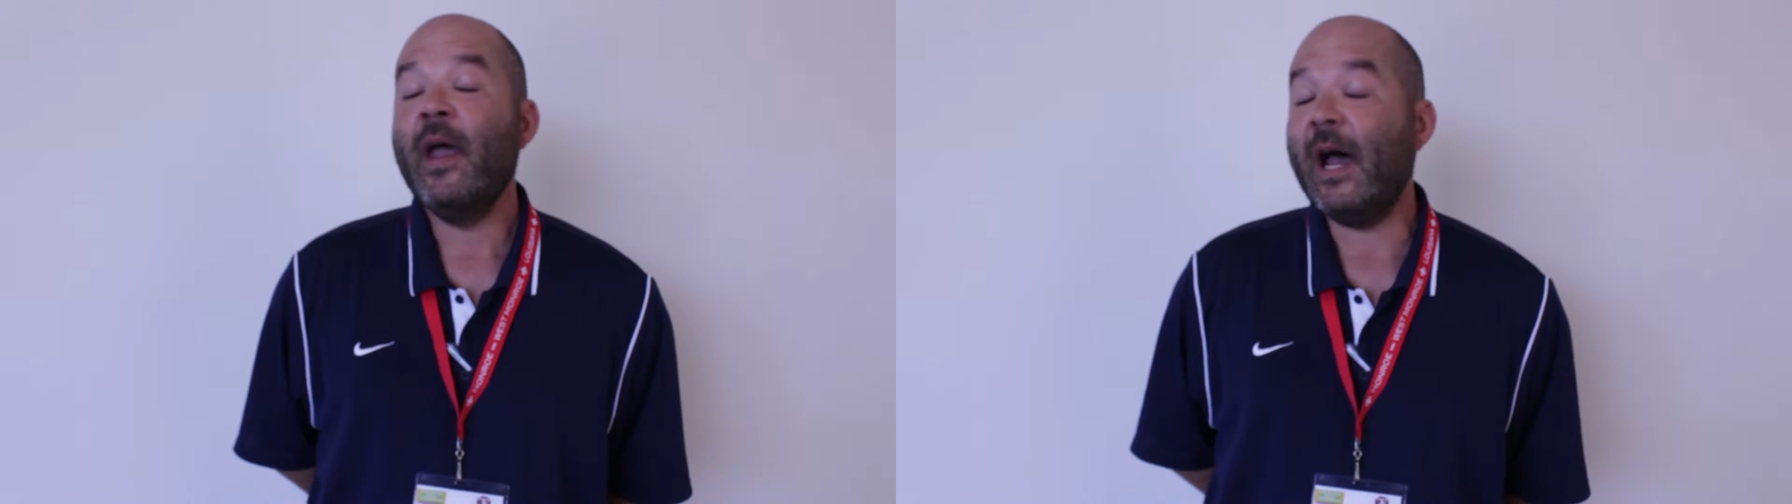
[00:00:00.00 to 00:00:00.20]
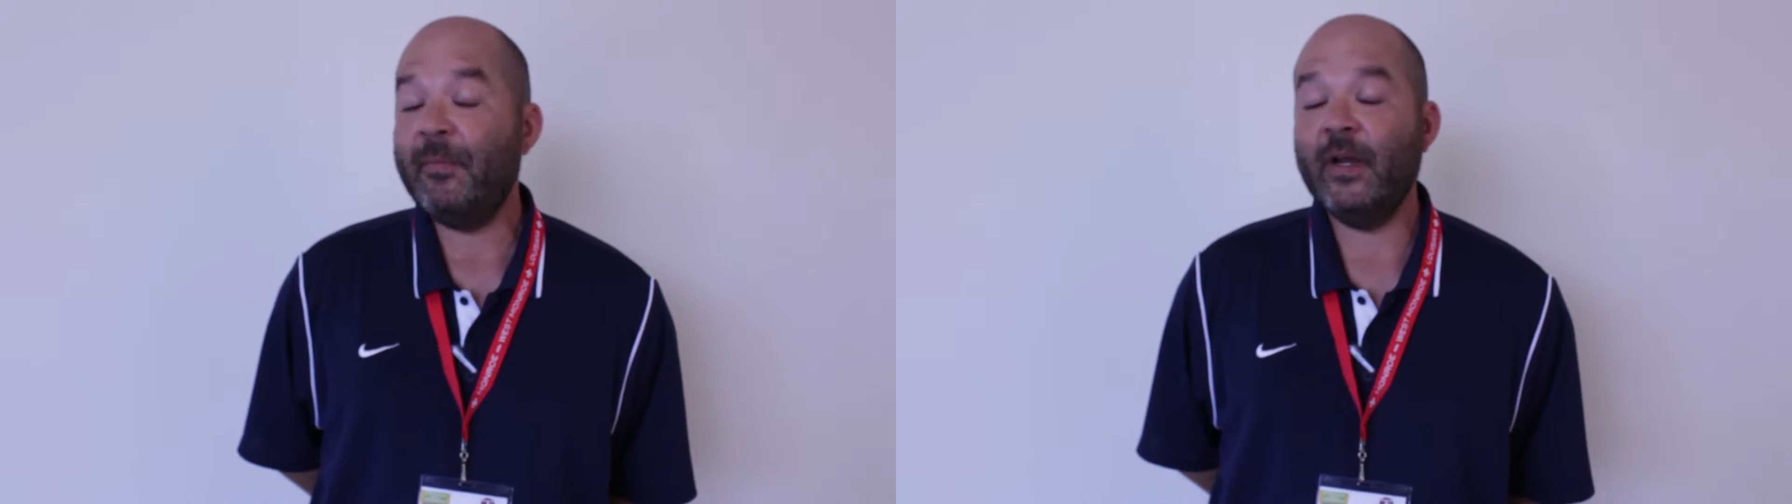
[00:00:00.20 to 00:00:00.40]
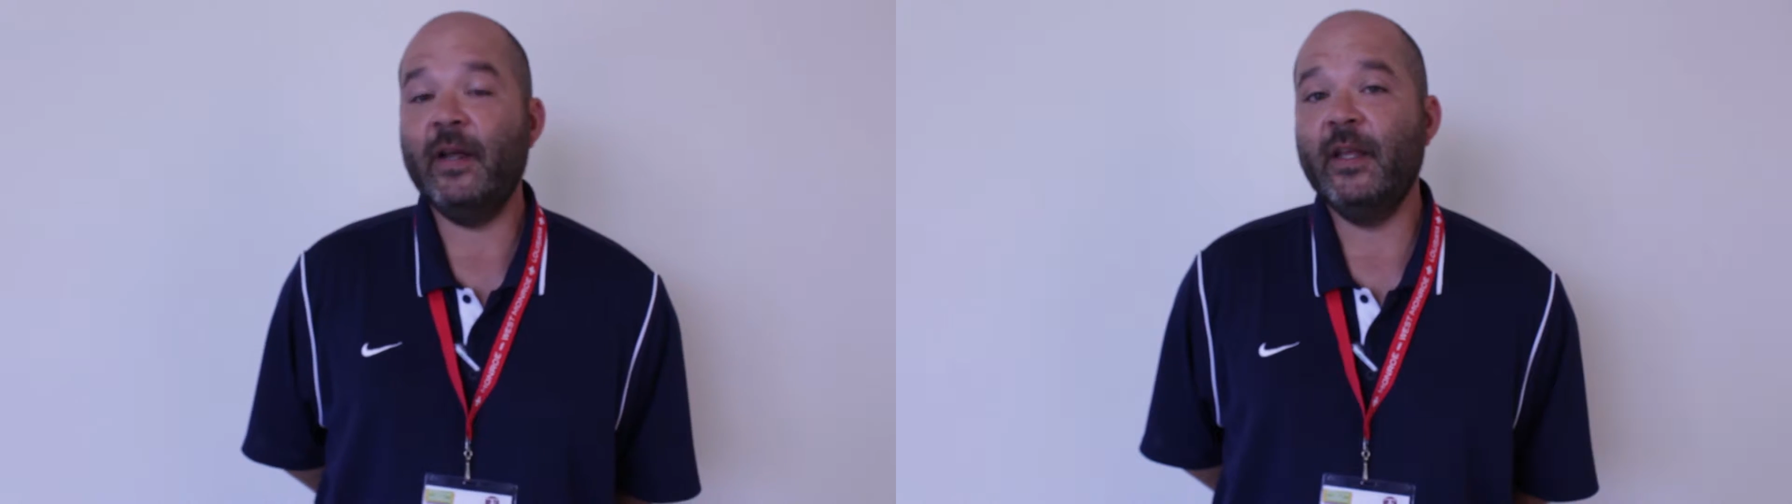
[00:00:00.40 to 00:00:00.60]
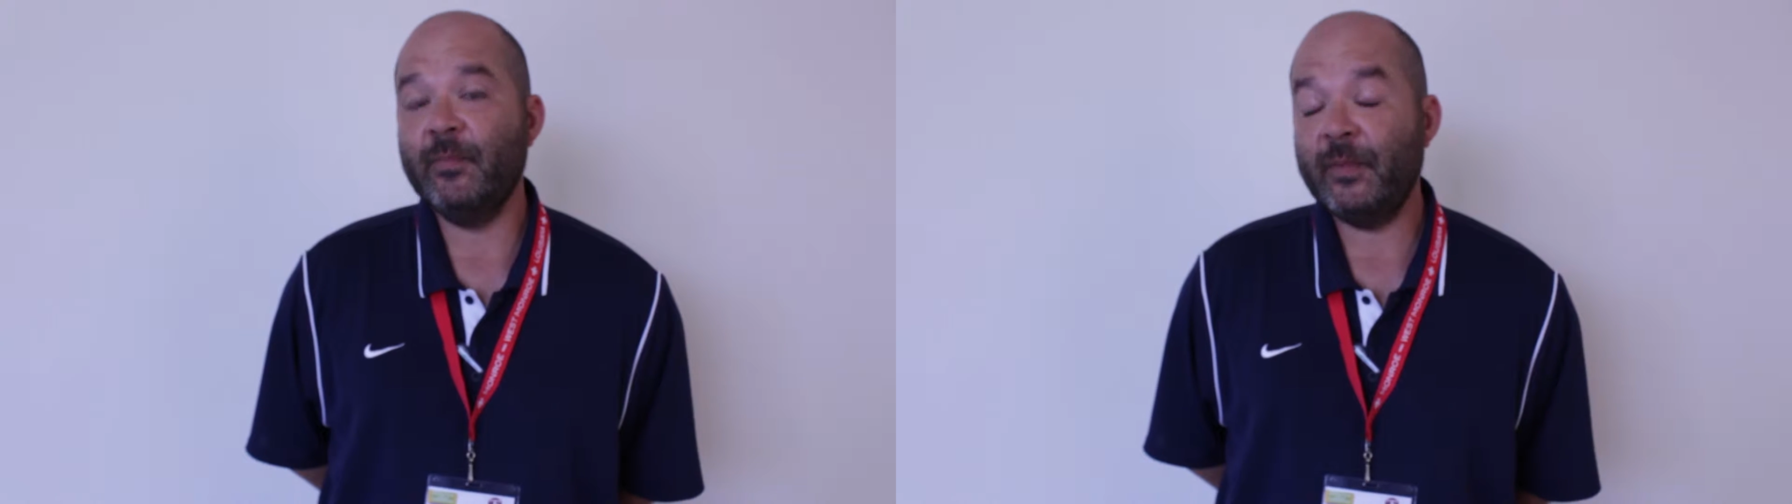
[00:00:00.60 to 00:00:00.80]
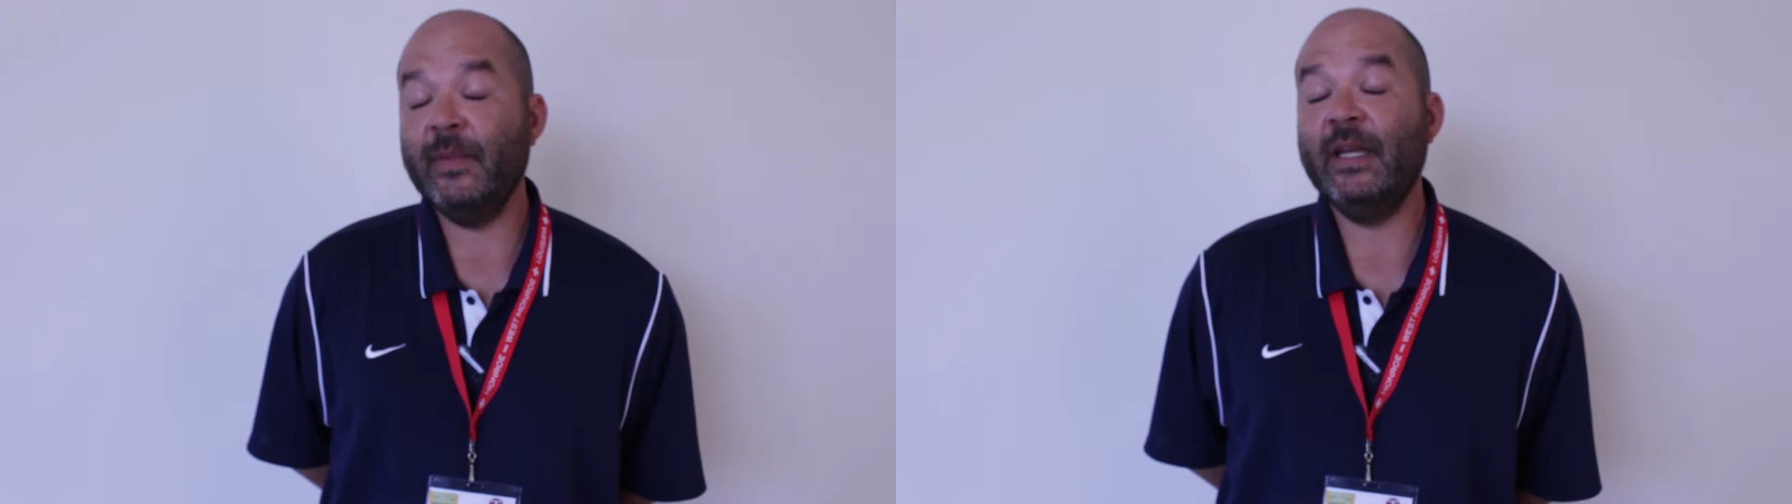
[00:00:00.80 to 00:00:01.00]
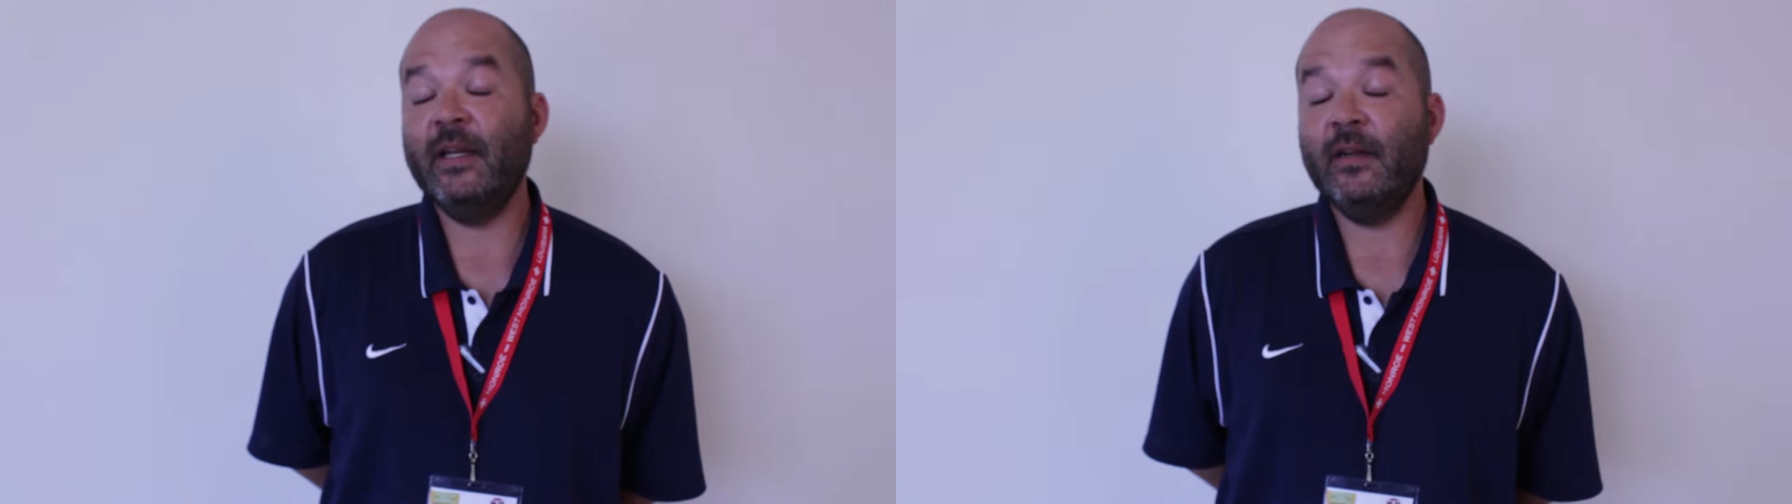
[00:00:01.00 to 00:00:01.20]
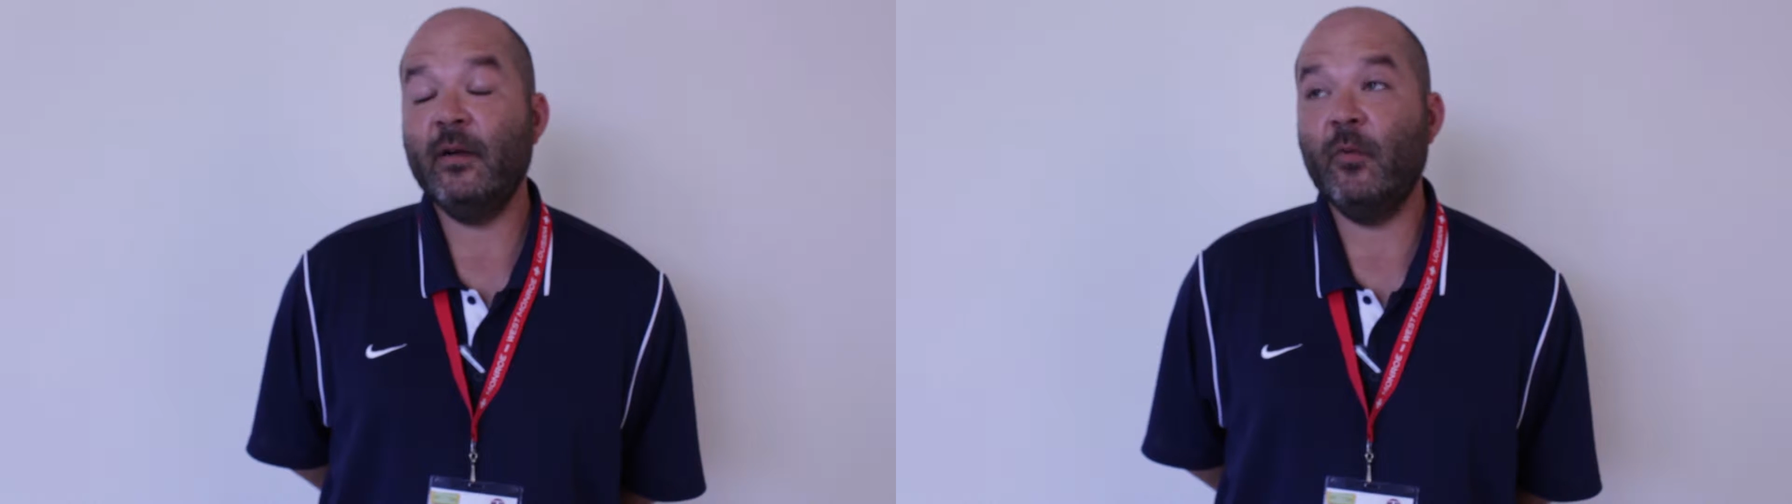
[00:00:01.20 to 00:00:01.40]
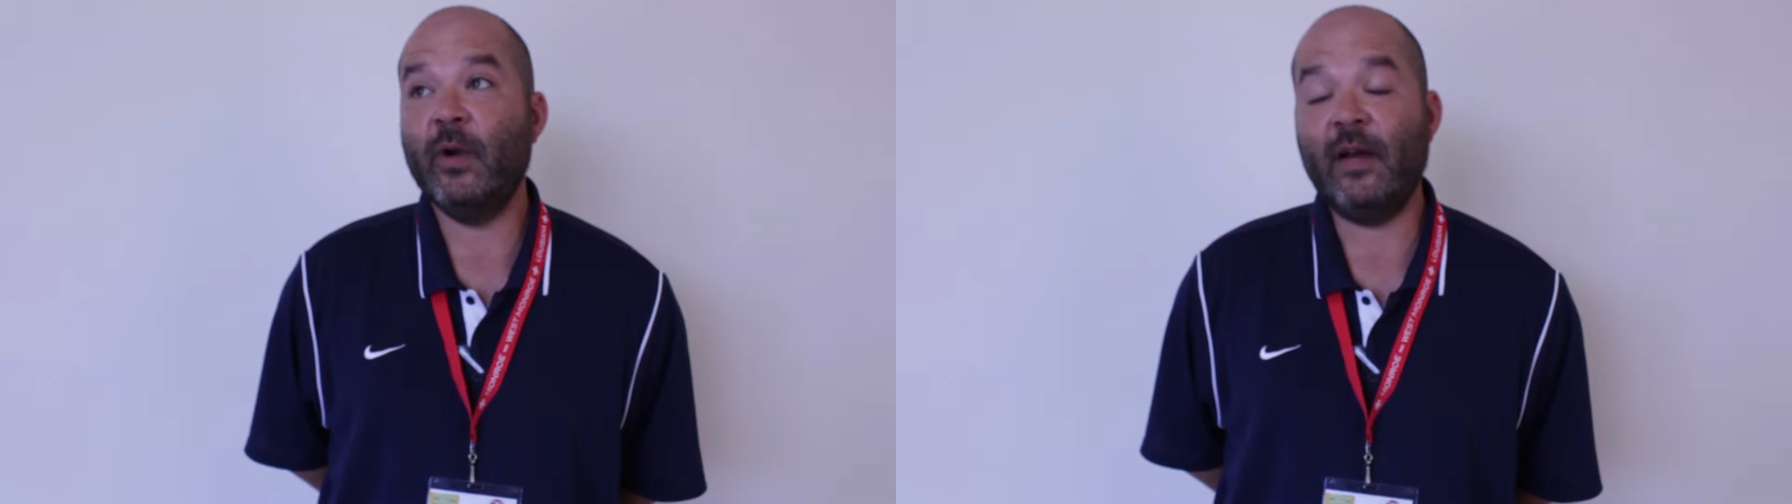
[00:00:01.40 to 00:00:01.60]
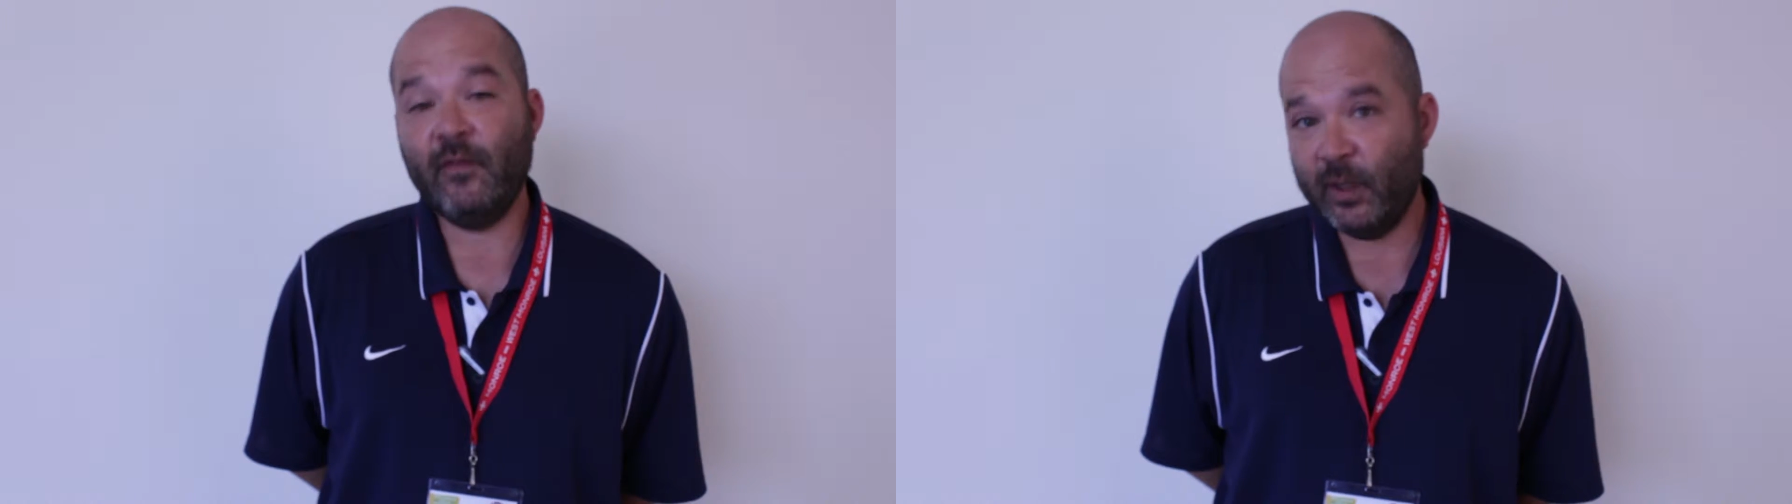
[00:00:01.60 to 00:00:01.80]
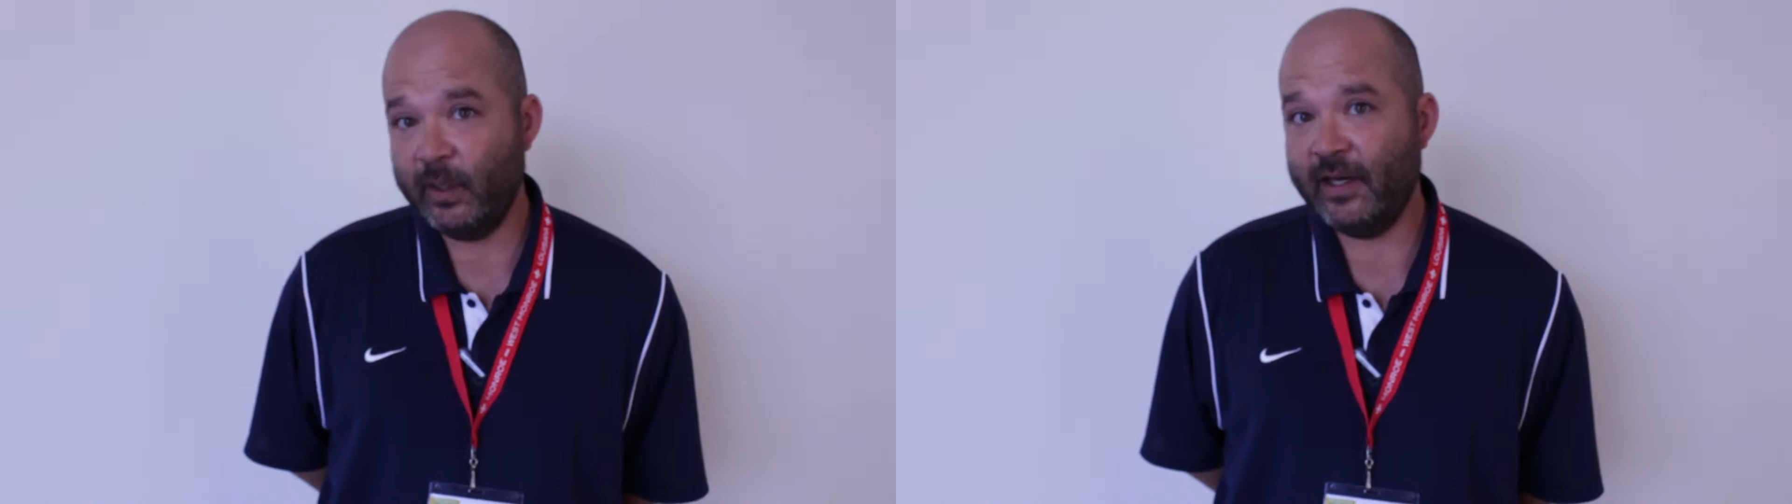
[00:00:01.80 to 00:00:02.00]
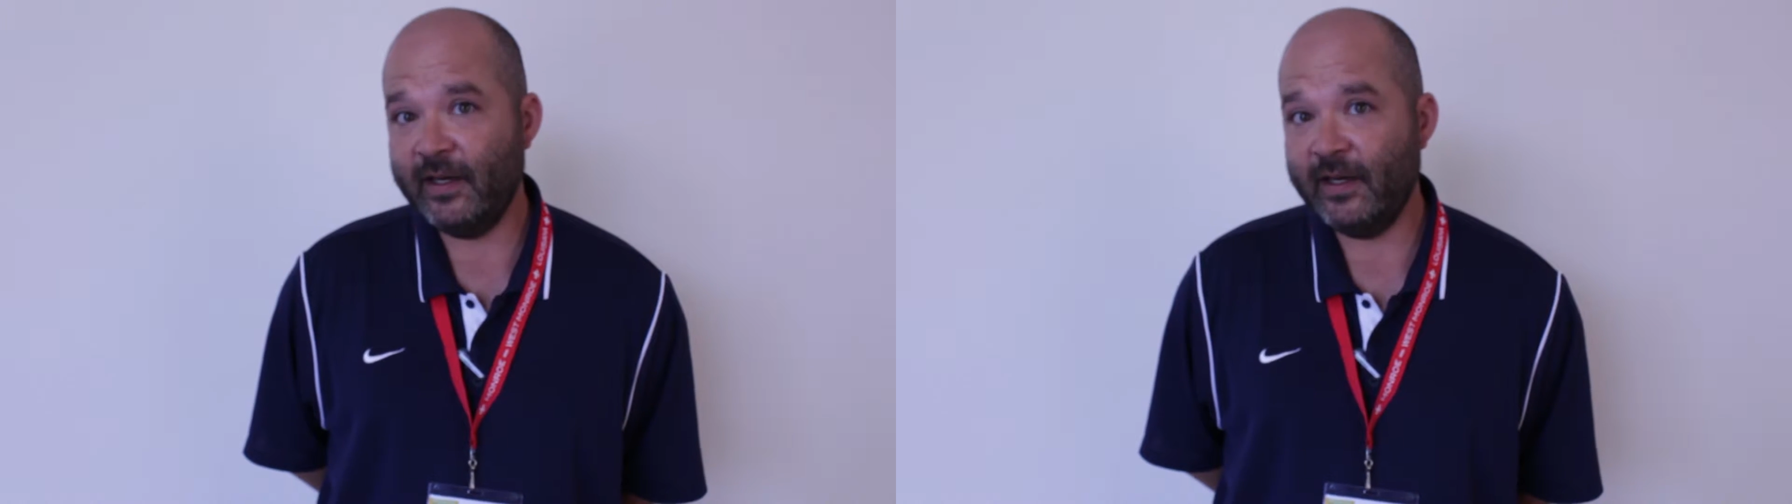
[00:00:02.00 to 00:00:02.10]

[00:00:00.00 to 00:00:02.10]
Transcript: I plan on implementing what I've learned here